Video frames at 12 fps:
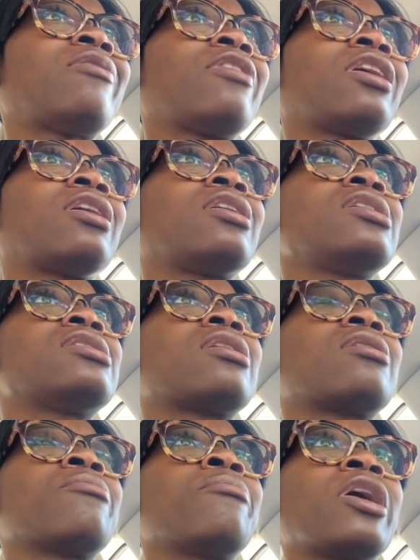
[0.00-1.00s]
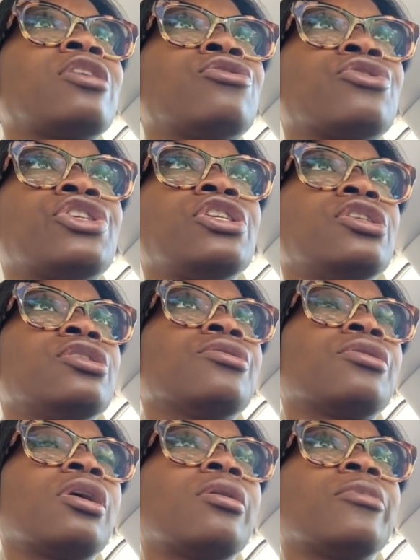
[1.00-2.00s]
of fact, I need to make sure she's still
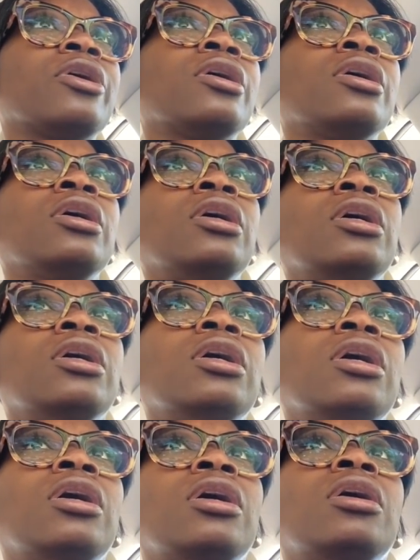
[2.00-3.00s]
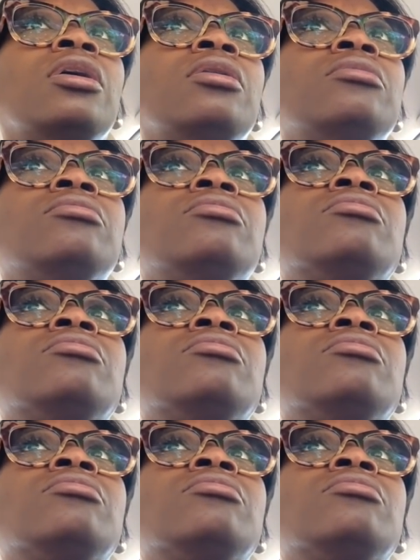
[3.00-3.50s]
coming, um,